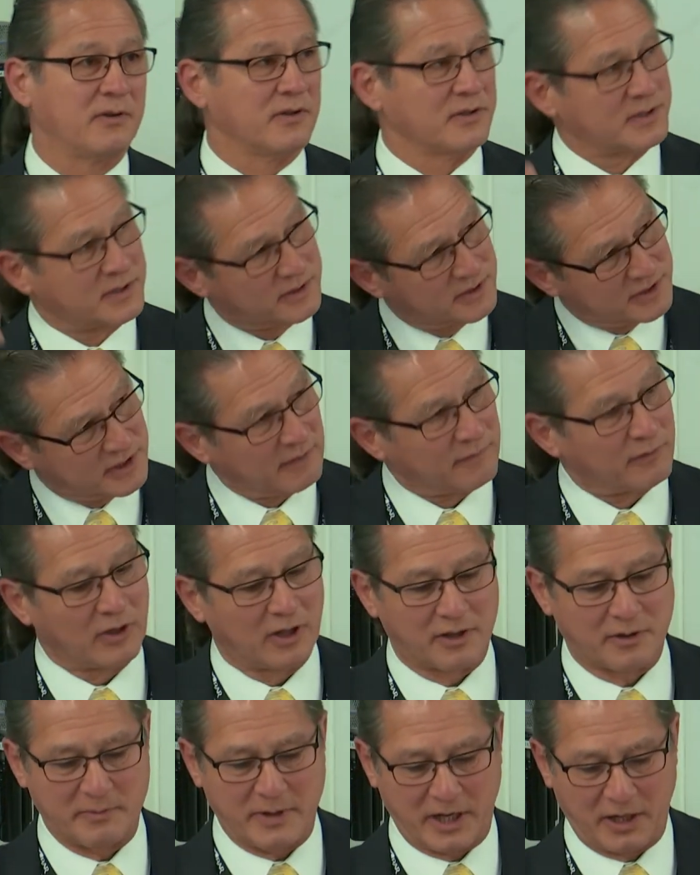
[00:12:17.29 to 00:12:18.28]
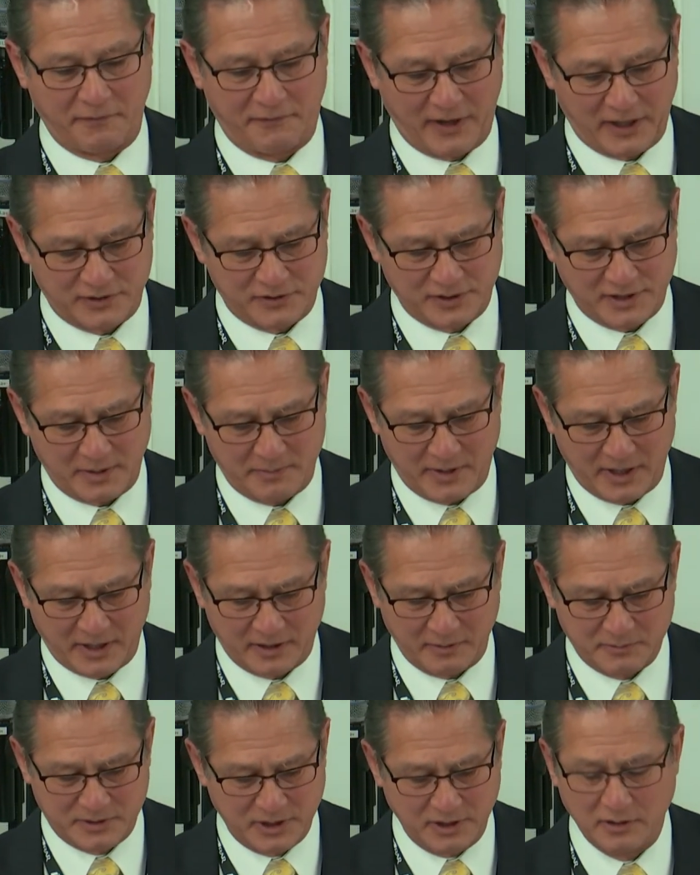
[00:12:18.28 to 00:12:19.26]
There's several other manufacturers that make
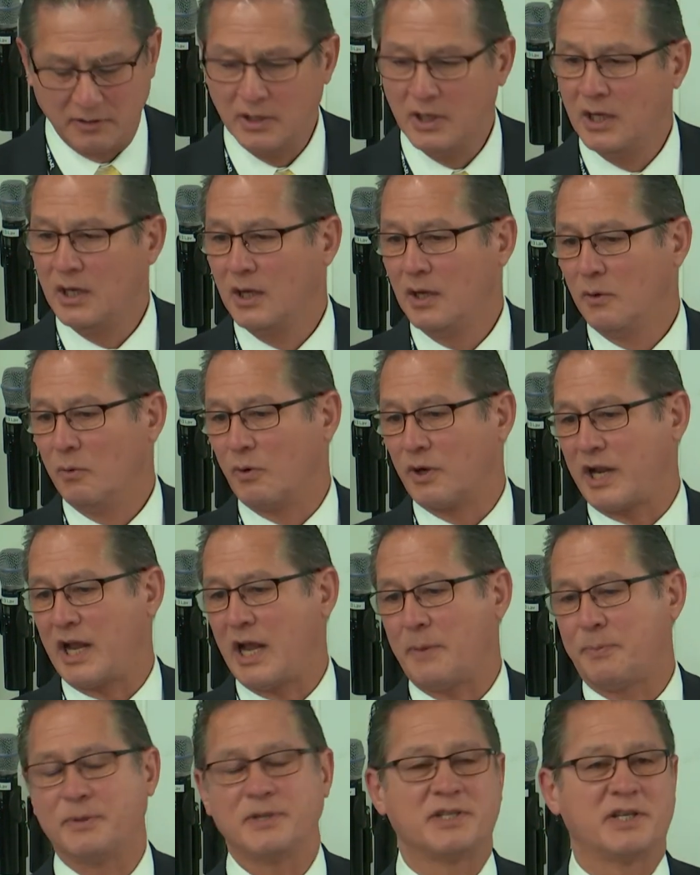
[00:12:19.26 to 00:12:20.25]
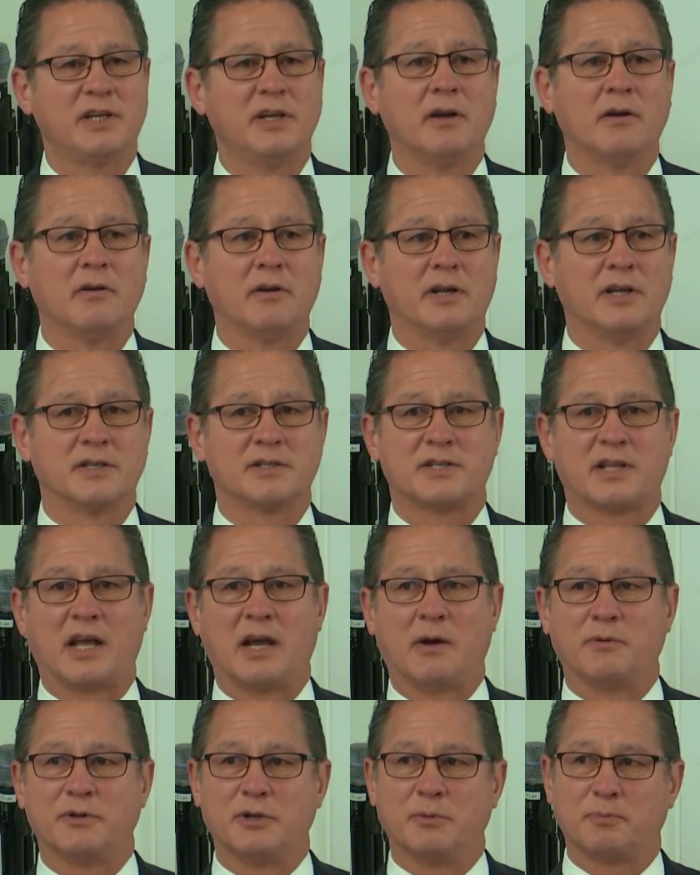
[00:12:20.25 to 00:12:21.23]
them too. What happens here is
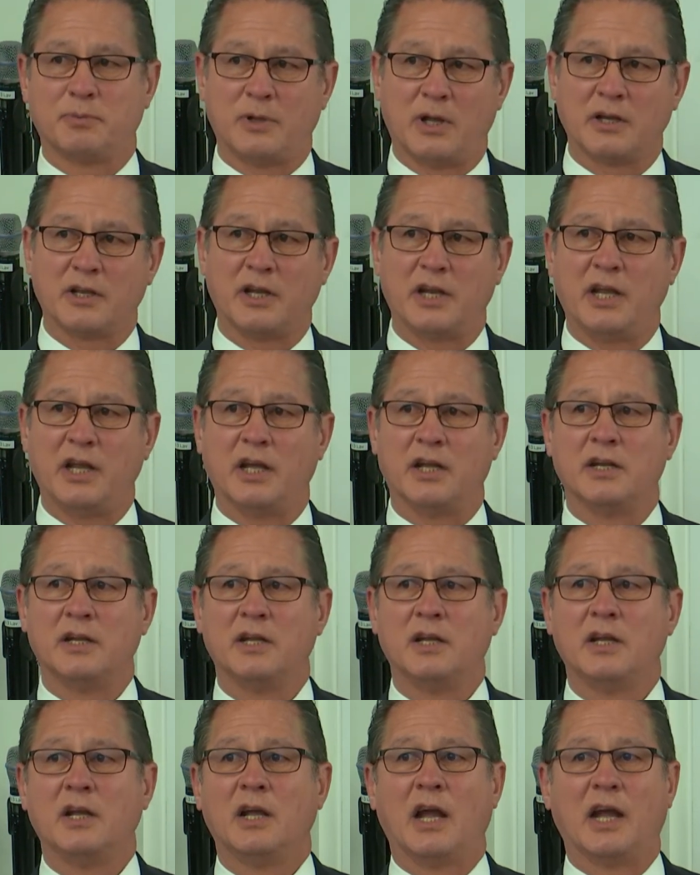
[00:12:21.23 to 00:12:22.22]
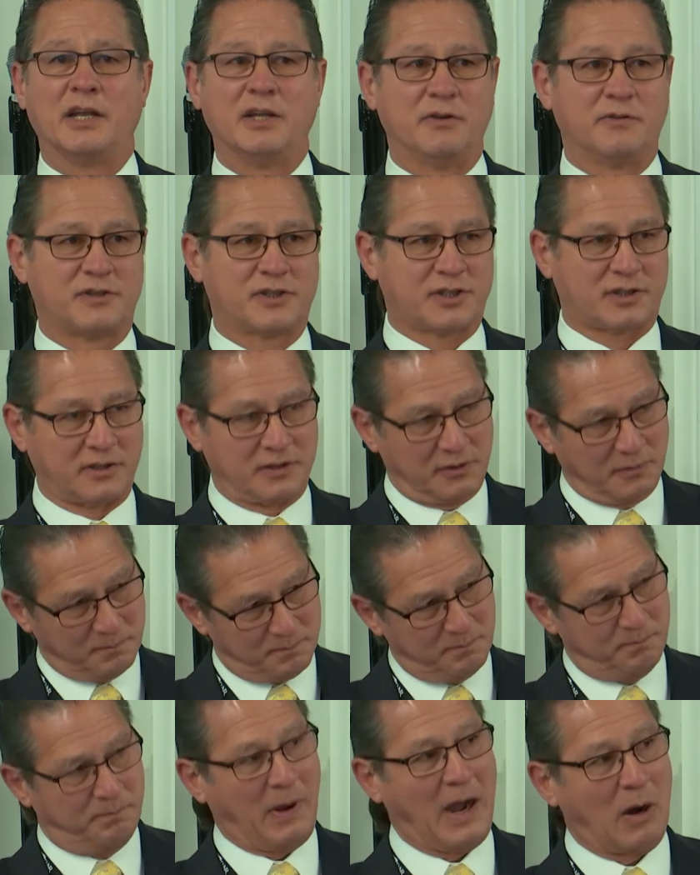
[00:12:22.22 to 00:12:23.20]
that when you plug it in and you
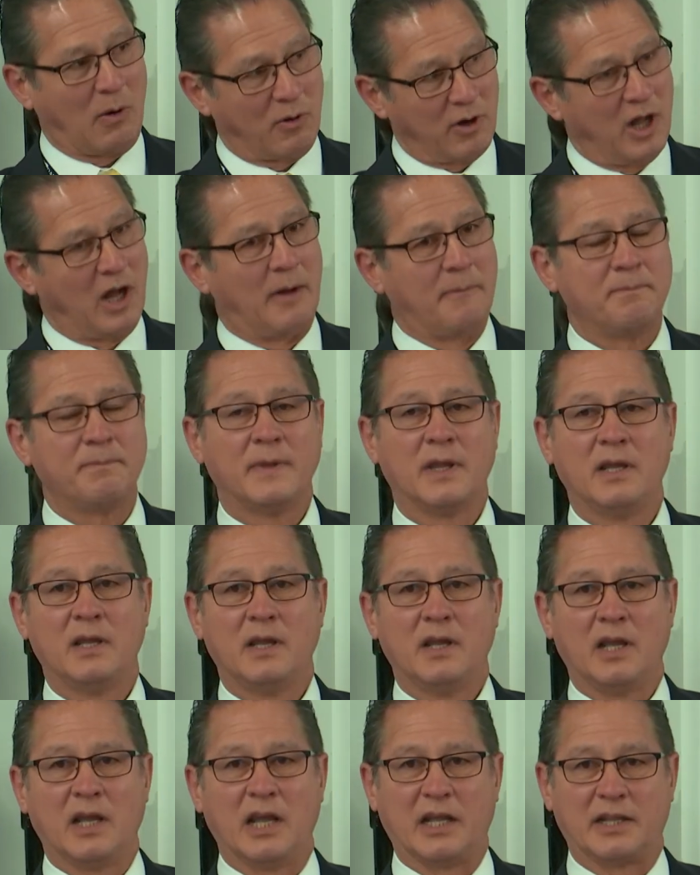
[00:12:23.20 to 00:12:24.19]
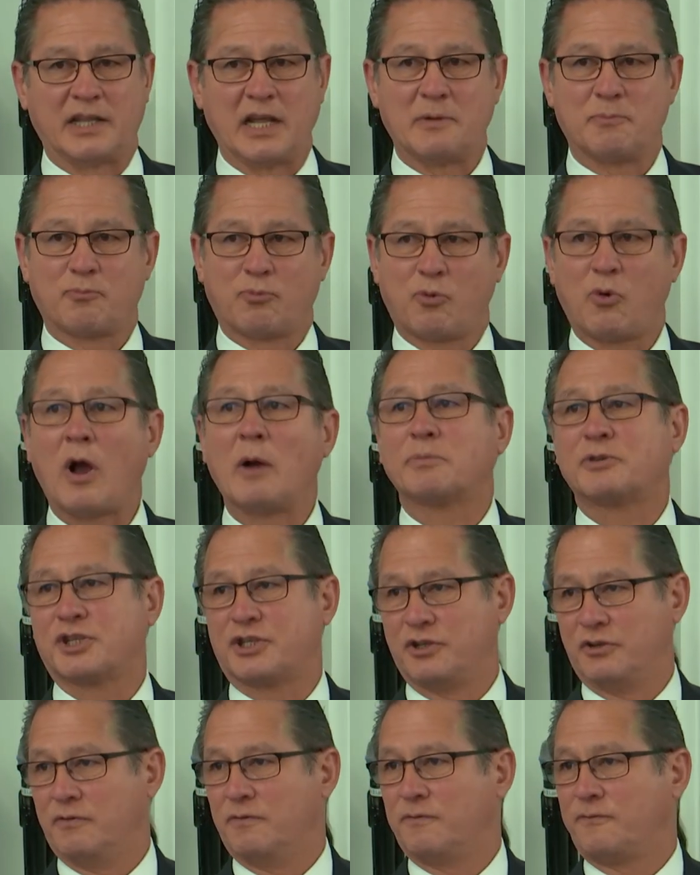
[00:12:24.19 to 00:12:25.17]
power it up, it then
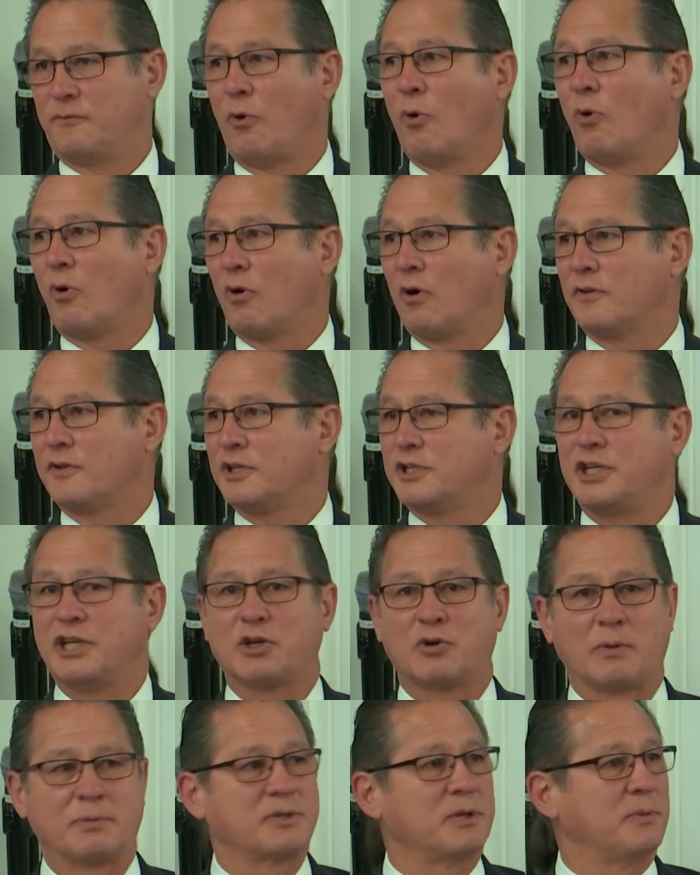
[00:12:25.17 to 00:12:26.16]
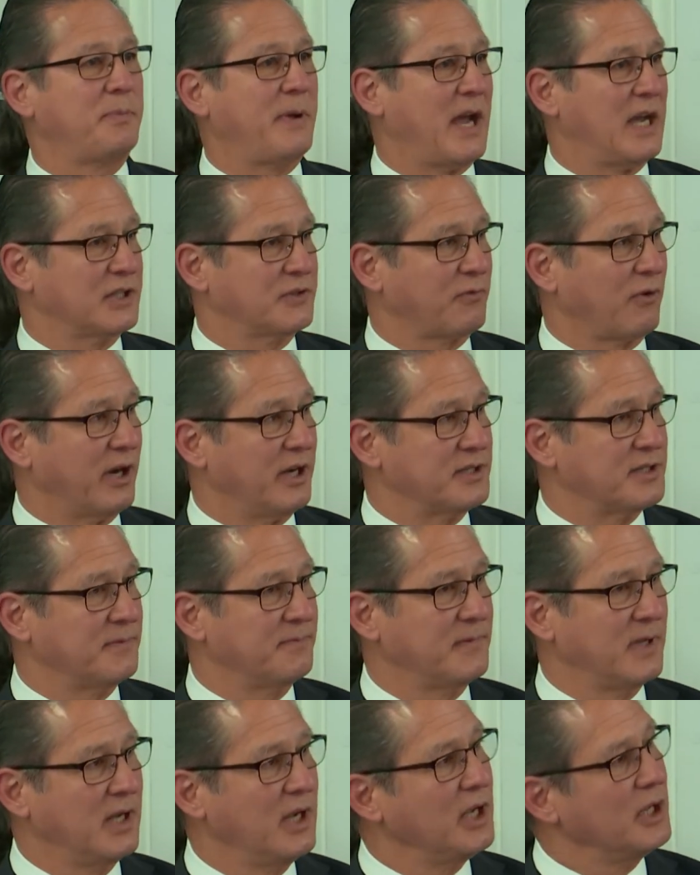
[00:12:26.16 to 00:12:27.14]
prompts you for the decryption passphrase.
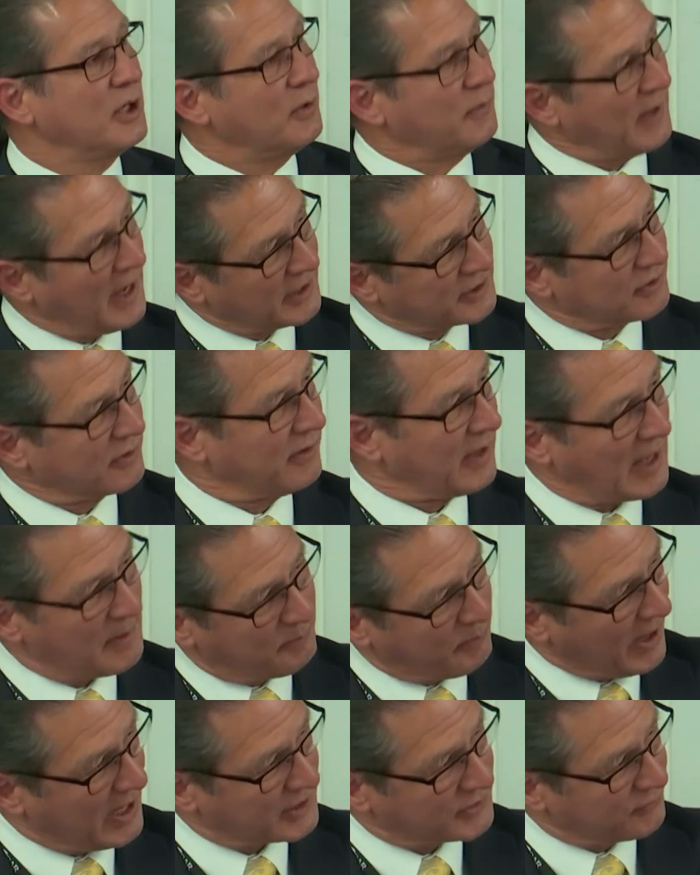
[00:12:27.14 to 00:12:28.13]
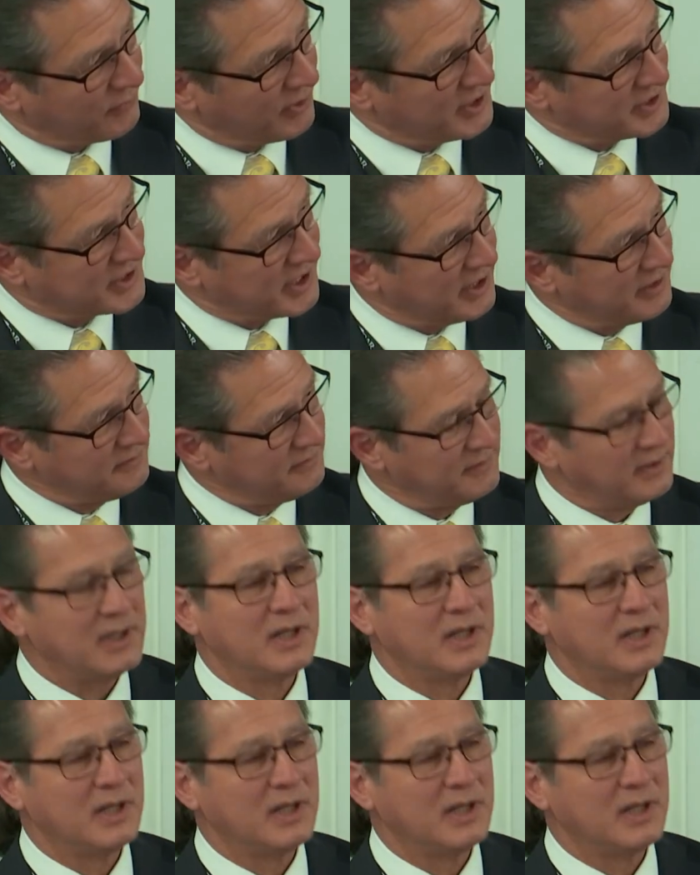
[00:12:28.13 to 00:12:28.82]
You enter that passphrase in.